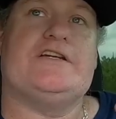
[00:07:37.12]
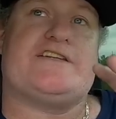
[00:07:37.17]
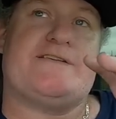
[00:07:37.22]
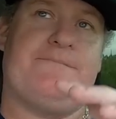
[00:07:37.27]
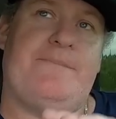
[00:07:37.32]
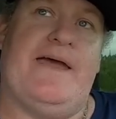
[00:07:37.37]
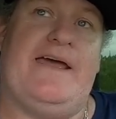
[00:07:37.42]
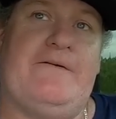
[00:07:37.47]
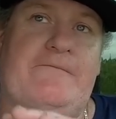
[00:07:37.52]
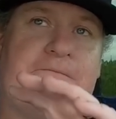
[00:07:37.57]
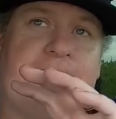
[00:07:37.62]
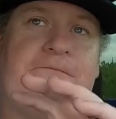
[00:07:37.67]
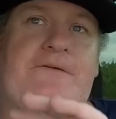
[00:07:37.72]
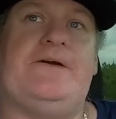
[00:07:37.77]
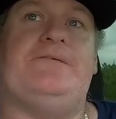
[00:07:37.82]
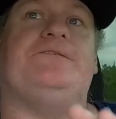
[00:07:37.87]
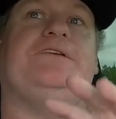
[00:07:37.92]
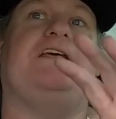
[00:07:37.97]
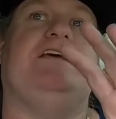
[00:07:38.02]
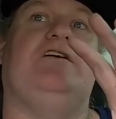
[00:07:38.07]
spent
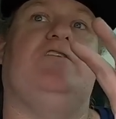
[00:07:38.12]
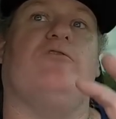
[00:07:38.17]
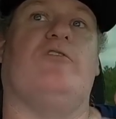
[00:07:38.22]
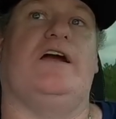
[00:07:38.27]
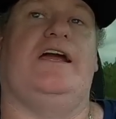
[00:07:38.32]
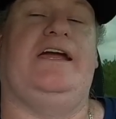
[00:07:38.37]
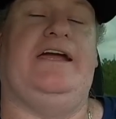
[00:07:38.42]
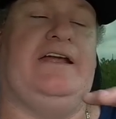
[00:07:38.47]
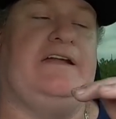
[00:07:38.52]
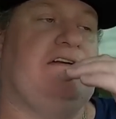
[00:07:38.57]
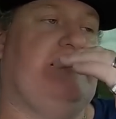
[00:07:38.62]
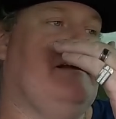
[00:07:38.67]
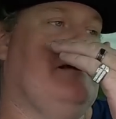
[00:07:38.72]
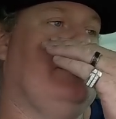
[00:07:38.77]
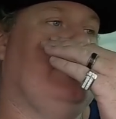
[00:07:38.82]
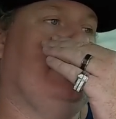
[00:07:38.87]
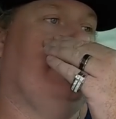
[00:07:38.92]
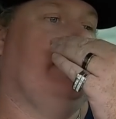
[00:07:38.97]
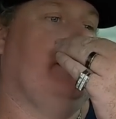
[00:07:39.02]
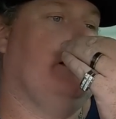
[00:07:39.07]
50 grand
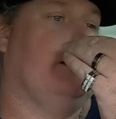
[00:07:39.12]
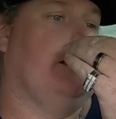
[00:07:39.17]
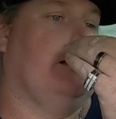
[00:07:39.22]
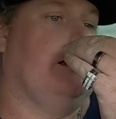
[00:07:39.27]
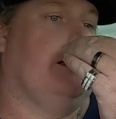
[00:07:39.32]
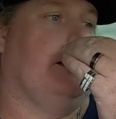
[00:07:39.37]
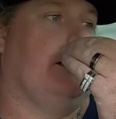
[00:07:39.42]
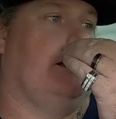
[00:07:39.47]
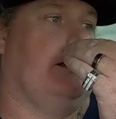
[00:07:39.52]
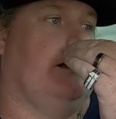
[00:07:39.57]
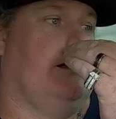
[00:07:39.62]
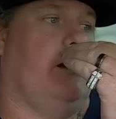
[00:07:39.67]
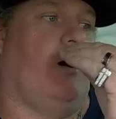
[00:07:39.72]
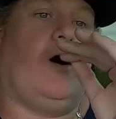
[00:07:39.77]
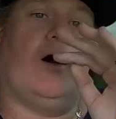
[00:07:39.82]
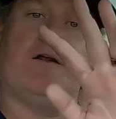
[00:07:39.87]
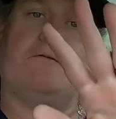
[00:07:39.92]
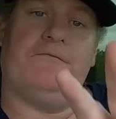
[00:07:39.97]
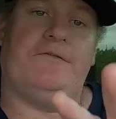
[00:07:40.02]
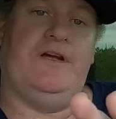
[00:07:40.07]

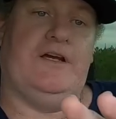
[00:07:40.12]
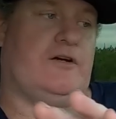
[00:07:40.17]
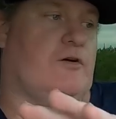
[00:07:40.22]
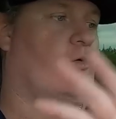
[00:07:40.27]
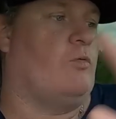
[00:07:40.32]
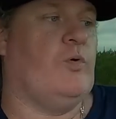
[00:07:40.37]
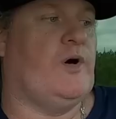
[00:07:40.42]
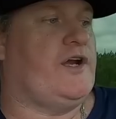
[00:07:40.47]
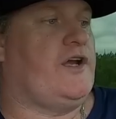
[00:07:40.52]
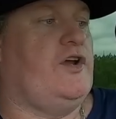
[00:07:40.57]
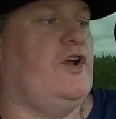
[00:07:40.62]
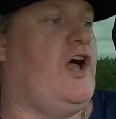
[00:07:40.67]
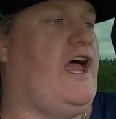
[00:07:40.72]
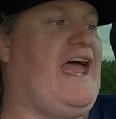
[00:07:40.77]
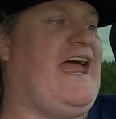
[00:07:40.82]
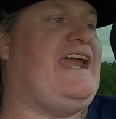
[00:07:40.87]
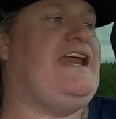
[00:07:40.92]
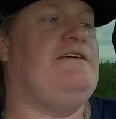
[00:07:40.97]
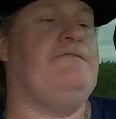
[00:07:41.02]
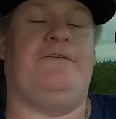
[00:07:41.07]
on a vehicle,
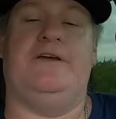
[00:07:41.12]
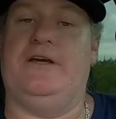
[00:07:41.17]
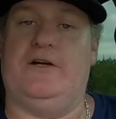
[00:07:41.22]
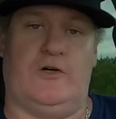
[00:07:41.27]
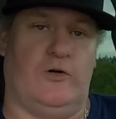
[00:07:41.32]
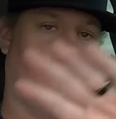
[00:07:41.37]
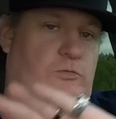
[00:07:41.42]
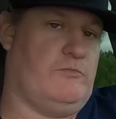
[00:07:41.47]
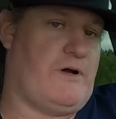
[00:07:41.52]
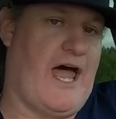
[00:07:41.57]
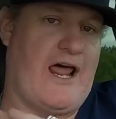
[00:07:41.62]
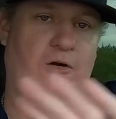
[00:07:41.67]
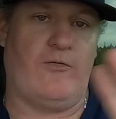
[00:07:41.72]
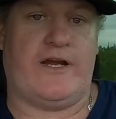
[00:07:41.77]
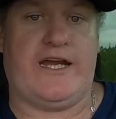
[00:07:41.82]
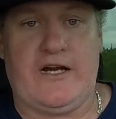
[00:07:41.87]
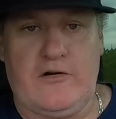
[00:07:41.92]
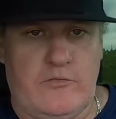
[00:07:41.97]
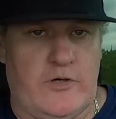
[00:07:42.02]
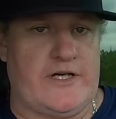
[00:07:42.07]
any vehicle, I
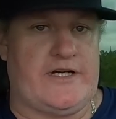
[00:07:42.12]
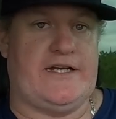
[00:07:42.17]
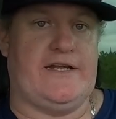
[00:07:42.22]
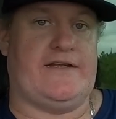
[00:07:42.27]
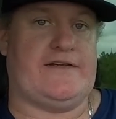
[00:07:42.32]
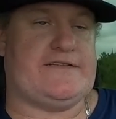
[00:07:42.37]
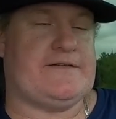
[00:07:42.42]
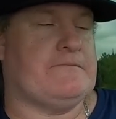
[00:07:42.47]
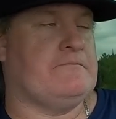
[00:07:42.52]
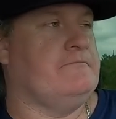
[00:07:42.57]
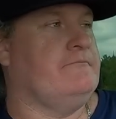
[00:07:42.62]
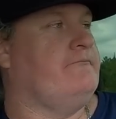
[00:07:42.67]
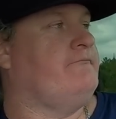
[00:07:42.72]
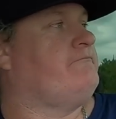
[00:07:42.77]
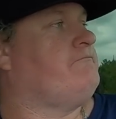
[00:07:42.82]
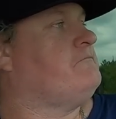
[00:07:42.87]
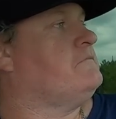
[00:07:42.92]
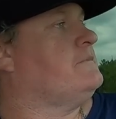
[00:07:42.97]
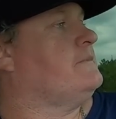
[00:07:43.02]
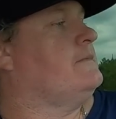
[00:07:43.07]
don't care what it is,
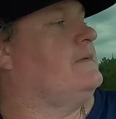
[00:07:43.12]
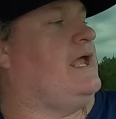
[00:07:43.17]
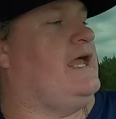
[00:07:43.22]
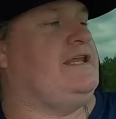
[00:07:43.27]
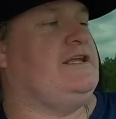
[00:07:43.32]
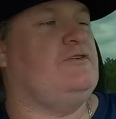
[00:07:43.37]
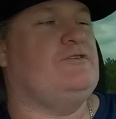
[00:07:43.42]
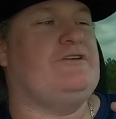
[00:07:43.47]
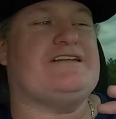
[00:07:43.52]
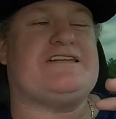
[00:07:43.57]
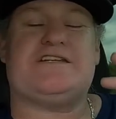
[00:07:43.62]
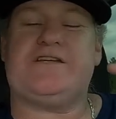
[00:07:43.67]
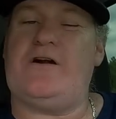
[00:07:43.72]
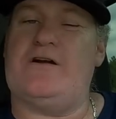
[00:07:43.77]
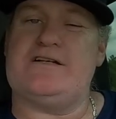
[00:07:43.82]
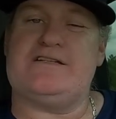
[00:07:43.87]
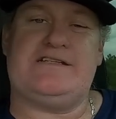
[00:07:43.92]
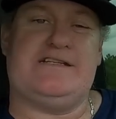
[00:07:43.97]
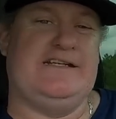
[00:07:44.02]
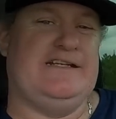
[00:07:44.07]
and you just
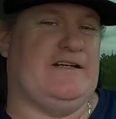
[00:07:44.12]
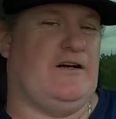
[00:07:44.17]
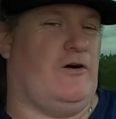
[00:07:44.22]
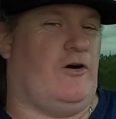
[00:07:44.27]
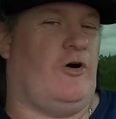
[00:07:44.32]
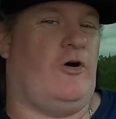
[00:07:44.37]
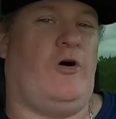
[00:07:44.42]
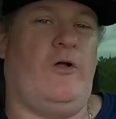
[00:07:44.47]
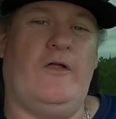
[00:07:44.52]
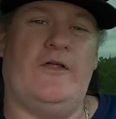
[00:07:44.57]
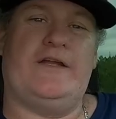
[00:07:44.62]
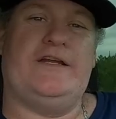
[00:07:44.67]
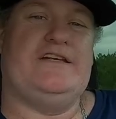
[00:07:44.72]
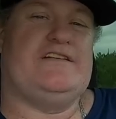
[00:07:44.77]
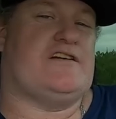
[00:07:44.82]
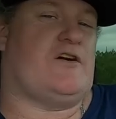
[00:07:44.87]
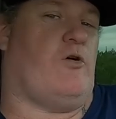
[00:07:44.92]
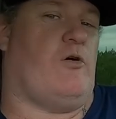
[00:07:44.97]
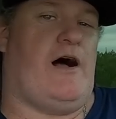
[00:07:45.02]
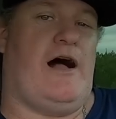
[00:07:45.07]
start seeing all of
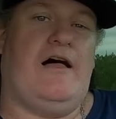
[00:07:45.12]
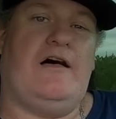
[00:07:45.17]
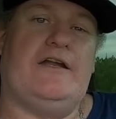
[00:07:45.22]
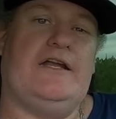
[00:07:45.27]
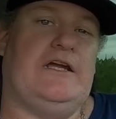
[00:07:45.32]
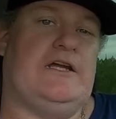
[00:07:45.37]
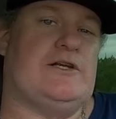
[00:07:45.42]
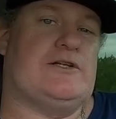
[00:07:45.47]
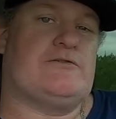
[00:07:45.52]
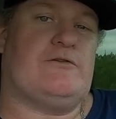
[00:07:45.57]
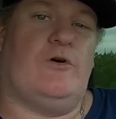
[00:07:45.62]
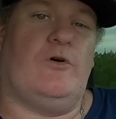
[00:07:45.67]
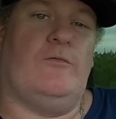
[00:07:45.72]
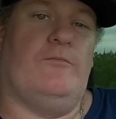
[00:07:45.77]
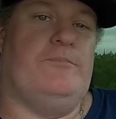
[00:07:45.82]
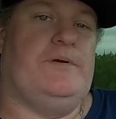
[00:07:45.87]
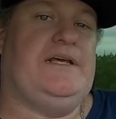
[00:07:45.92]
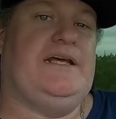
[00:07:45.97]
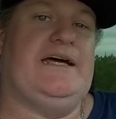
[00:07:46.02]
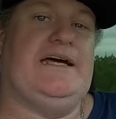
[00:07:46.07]
this quality control
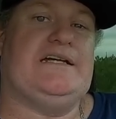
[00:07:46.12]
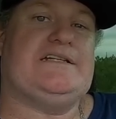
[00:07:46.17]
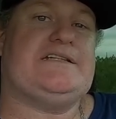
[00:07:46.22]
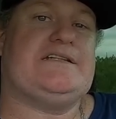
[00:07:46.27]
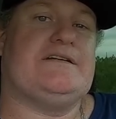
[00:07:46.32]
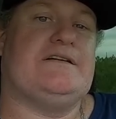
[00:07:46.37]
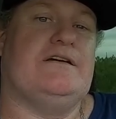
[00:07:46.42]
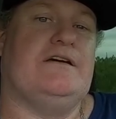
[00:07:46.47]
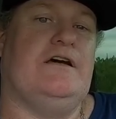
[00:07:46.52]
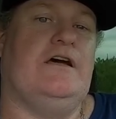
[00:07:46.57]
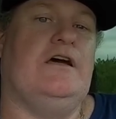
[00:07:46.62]
BS.